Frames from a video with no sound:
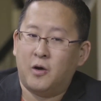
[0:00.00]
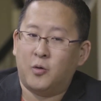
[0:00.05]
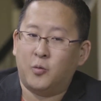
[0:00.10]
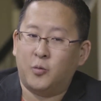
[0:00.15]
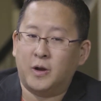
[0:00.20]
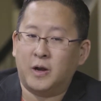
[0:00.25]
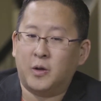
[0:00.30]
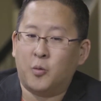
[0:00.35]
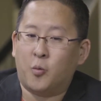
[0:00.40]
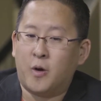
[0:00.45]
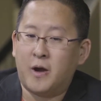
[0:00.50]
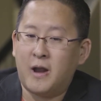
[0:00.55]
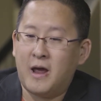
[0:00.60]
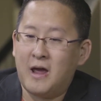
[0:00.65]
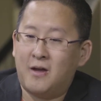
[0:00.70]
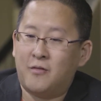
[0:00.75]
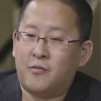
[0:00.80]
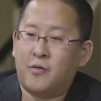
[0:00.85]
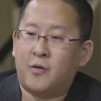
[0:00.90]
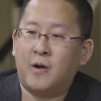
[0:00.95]
really
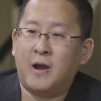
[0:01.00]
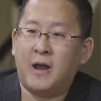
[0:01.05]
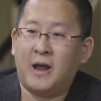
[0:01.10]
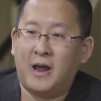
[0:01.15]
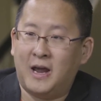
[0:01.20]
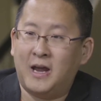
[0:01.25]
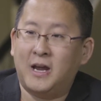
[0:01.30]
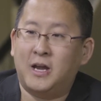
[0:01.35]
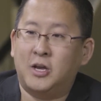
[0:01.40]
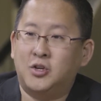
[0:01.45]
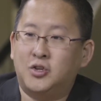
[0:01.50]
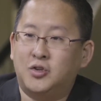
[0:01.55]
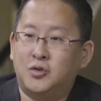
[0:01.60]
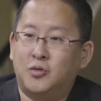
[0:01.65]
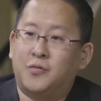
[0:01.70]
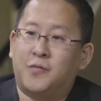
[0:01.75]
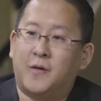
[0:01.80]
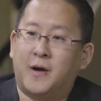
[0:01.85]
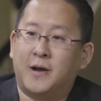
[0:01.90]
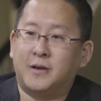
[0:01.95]
whatever age you
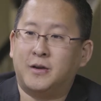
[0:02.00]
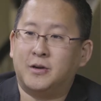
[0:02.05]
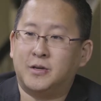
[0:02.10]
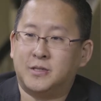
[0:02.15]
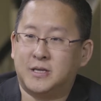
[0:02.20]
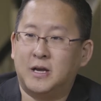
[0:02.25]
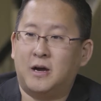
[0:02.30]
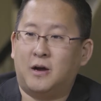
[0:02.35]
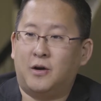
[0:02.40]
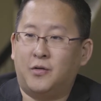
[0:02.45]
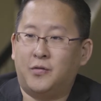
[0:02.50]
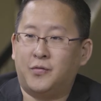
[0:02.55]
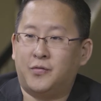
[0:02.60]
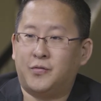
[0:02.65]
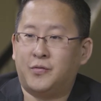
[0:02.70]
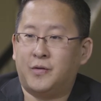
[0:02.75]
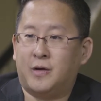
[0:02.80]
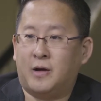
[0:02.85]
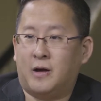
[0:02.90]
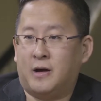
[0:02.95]
find
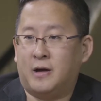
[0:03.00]
yourself